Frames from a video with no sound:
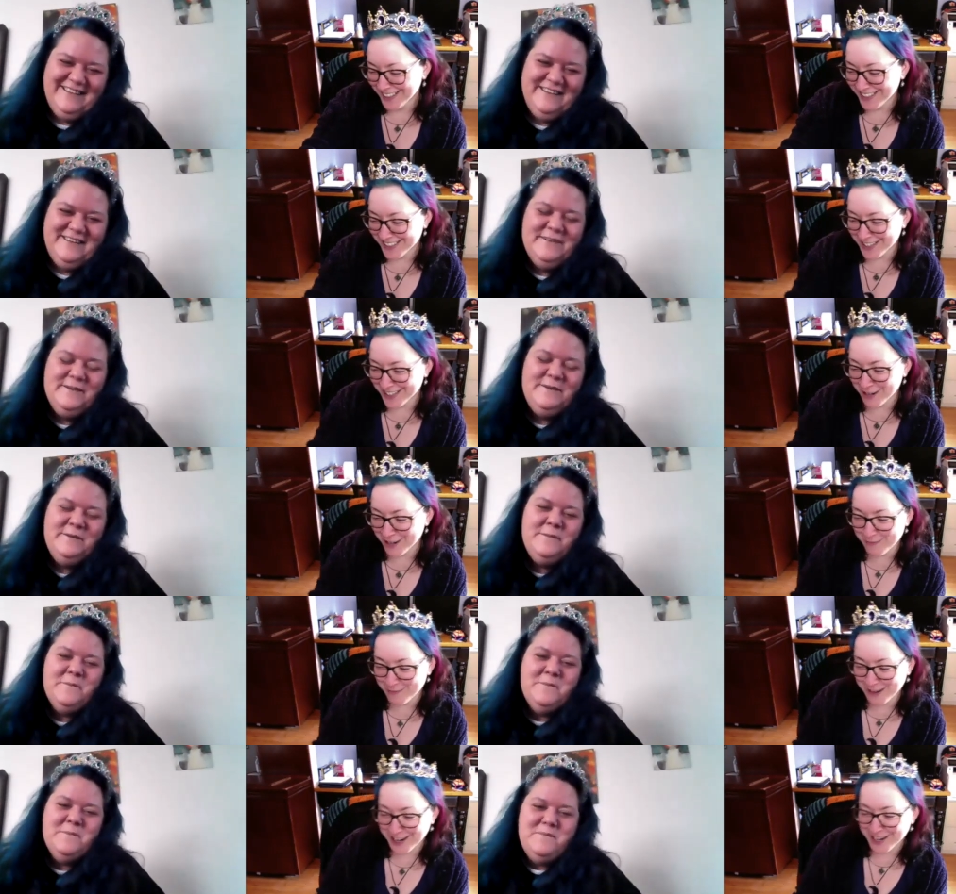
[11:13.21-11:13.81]
Speaker 1: That's
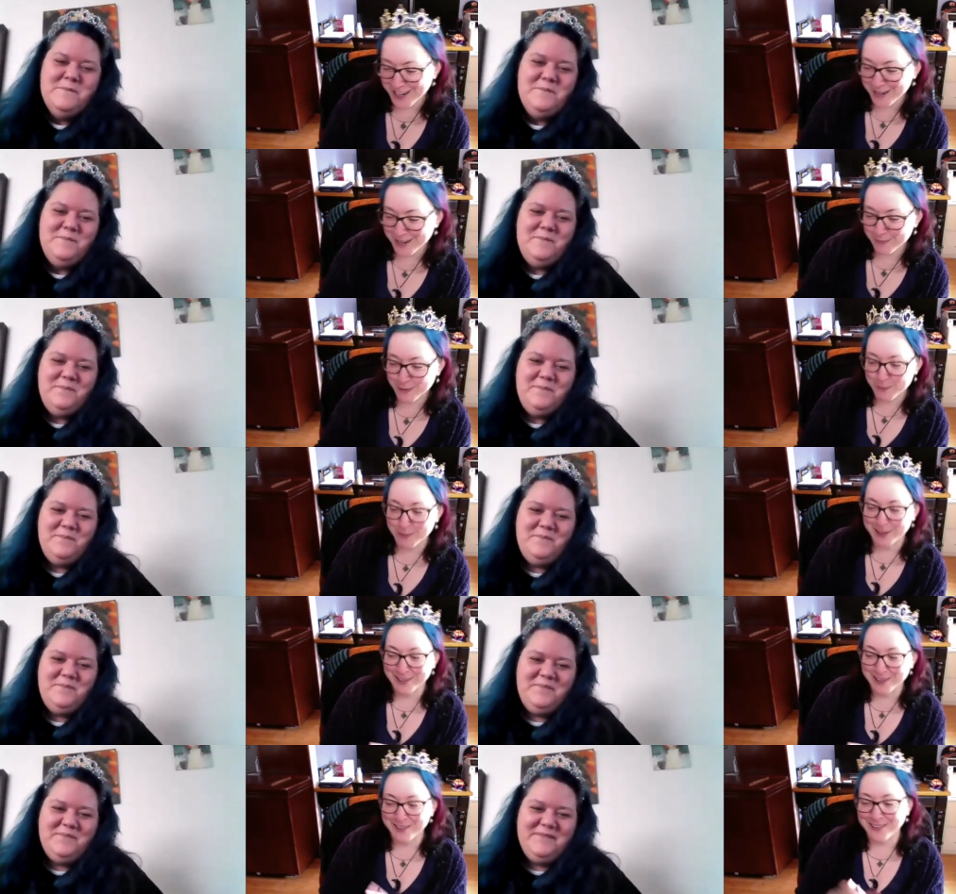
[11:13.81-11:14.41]
how my aim's
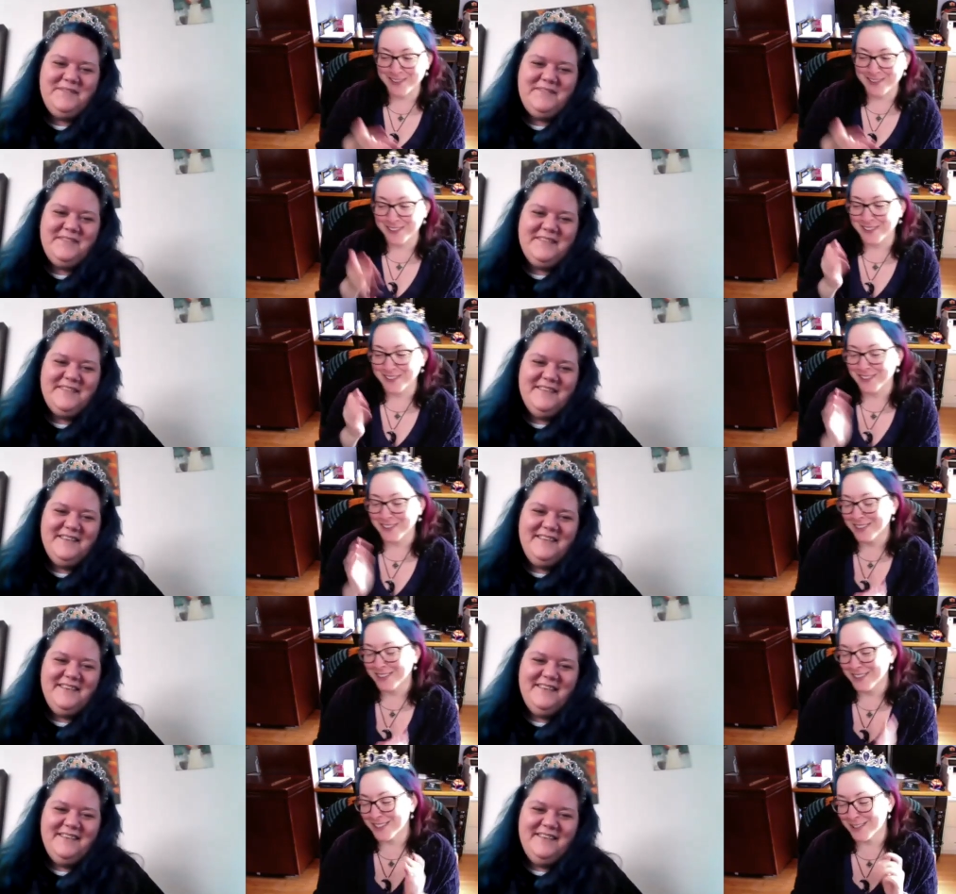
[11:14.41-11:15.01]
better than
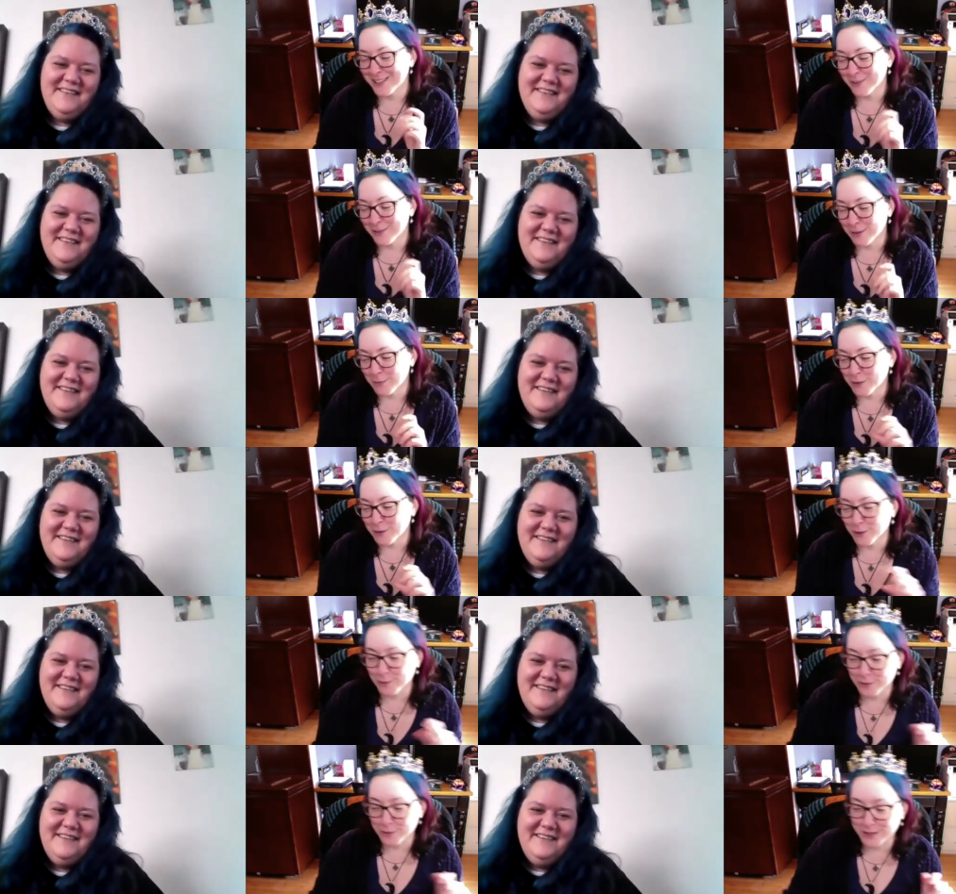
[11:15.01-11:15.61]
uh,
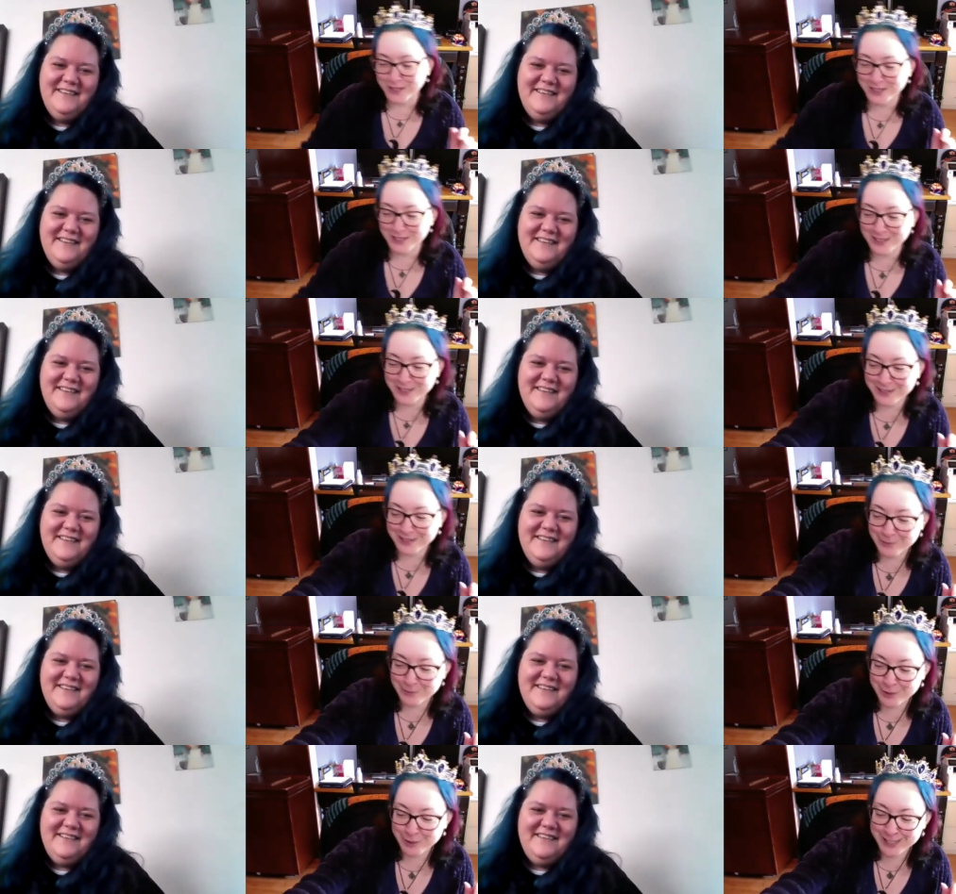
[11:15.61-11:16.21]
stormtroopers on
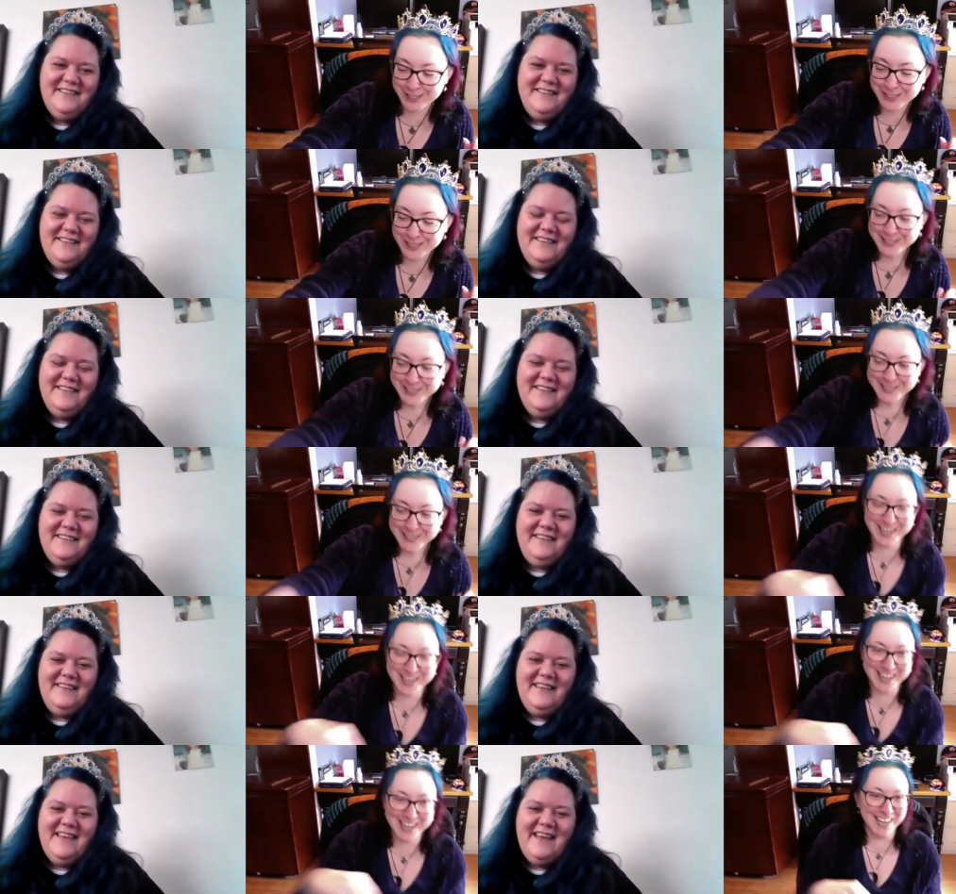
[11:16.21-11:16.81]
Star Wars.
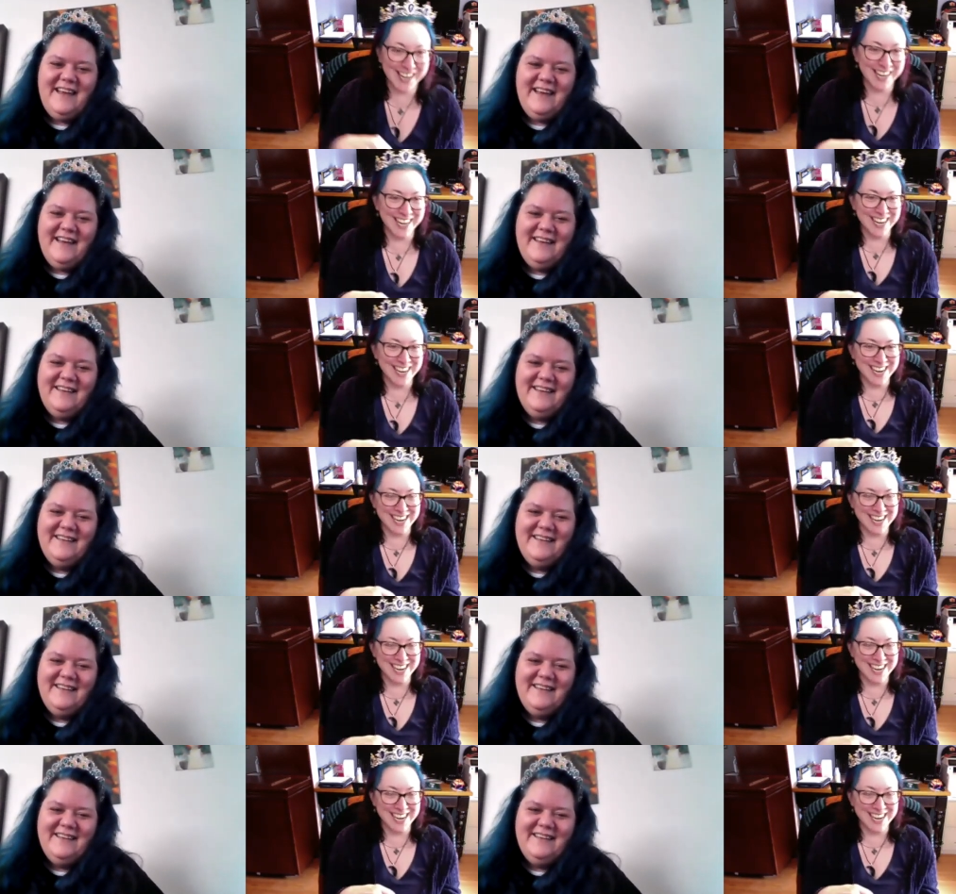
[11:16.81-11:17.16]
yeah.